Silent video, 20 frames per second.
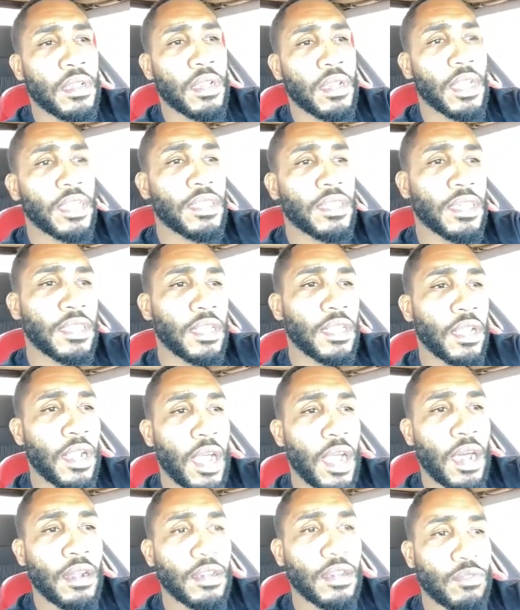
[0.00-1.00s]
He says, look,
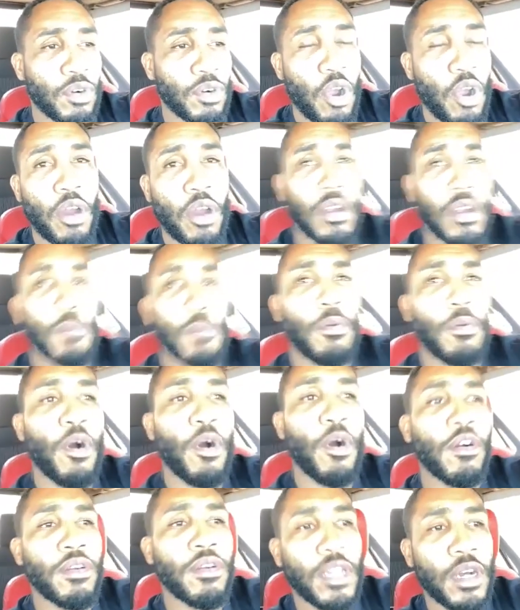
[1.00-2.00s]
Ricardo
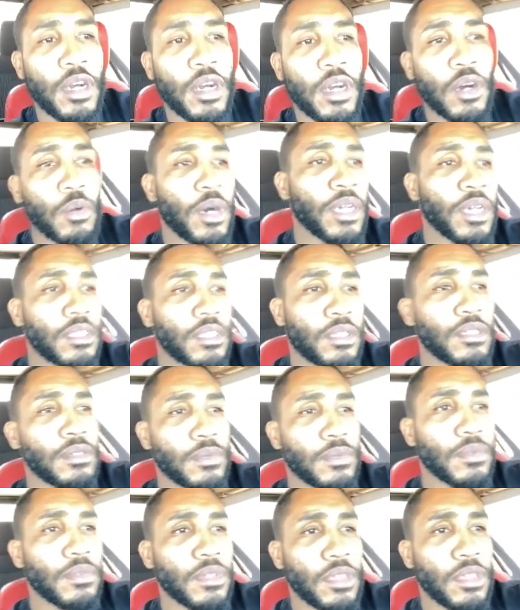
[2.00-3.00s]
Laborio was,
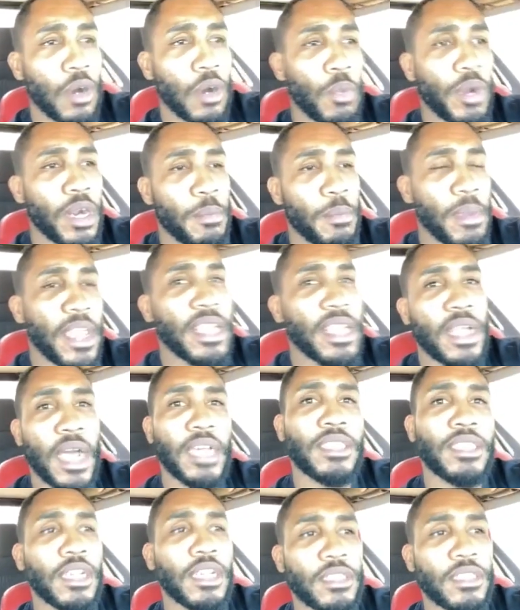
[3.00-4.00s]
one of the main guys
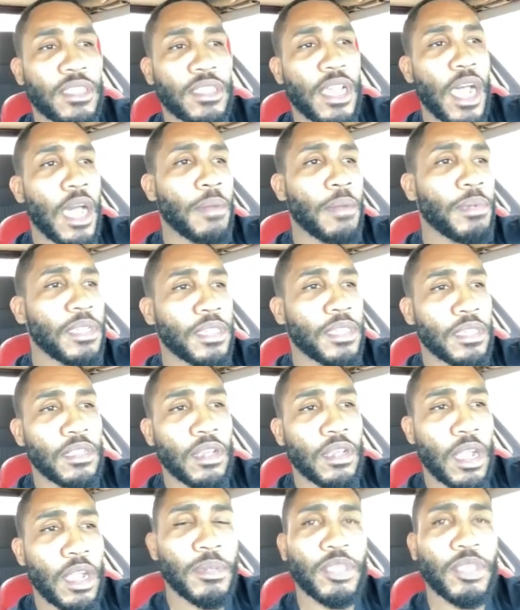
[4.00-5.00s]
there at the time. And he says, look,
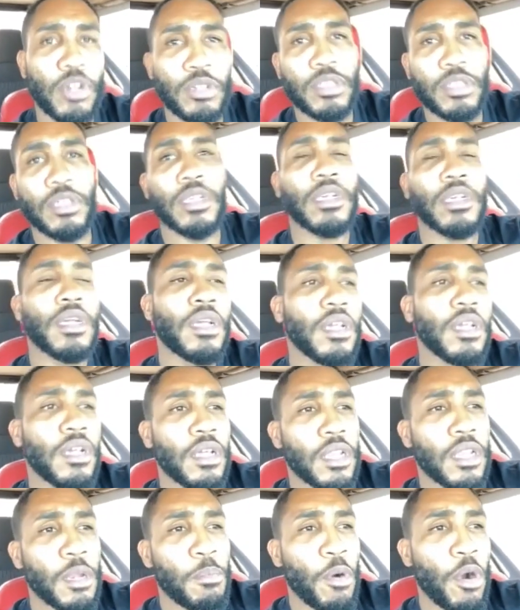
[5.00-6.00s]
I'm going to talk to
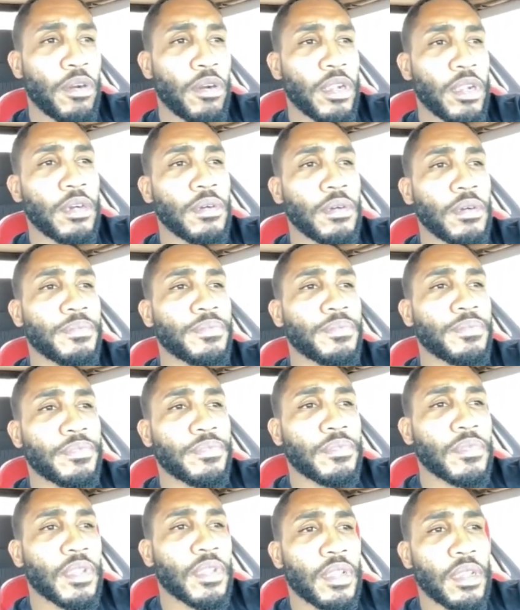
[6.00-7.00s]
Laborio.
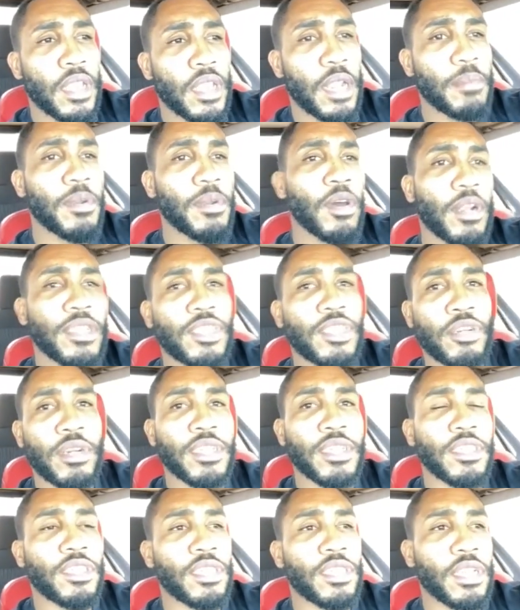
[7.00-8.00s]
Let him know that you're
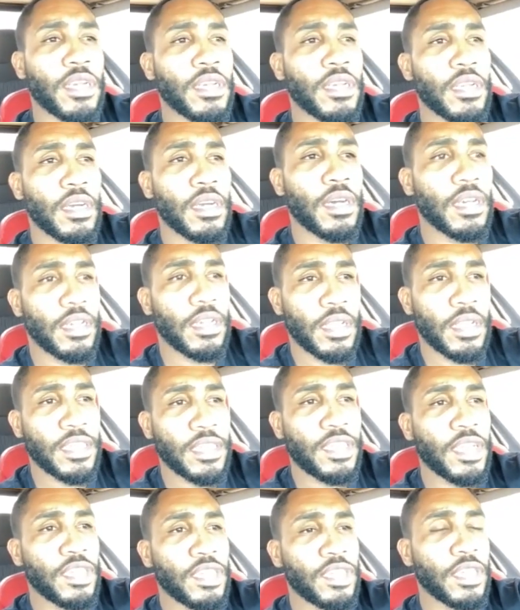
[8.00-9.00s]
interested in
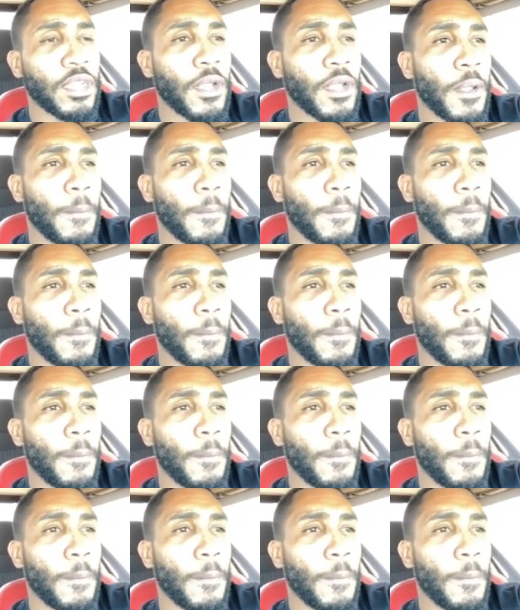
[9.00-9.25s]
teaching.